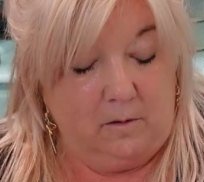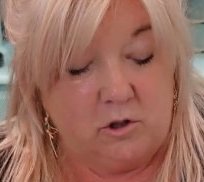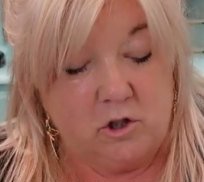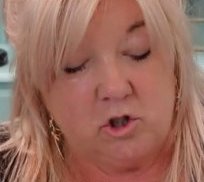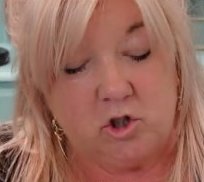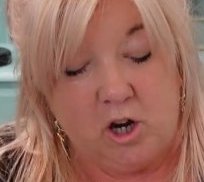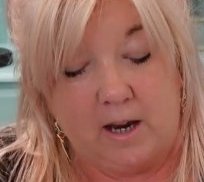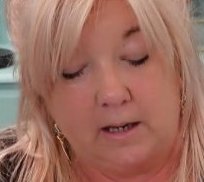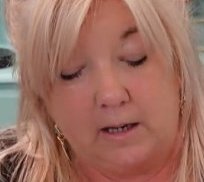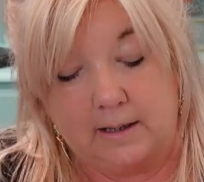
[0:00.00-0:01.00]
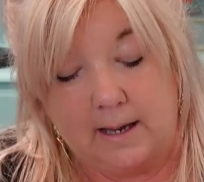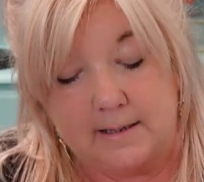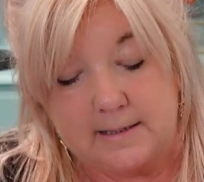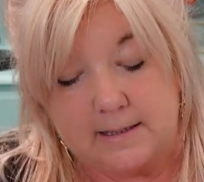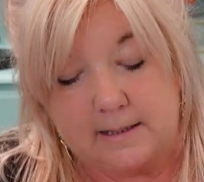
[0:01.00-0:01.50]
Just checking
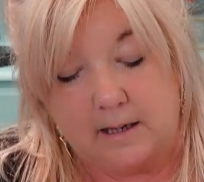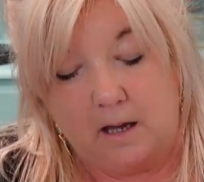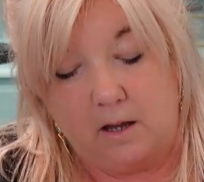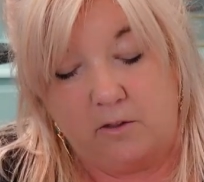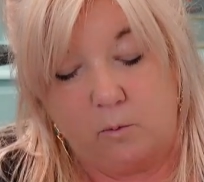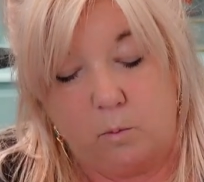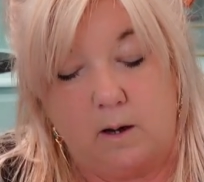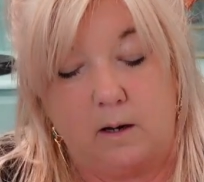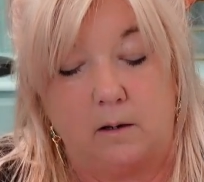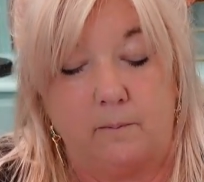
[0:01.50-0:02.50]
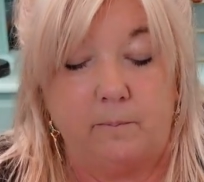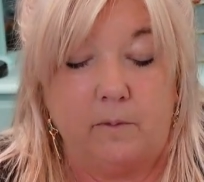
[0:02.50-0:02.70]
against the other one,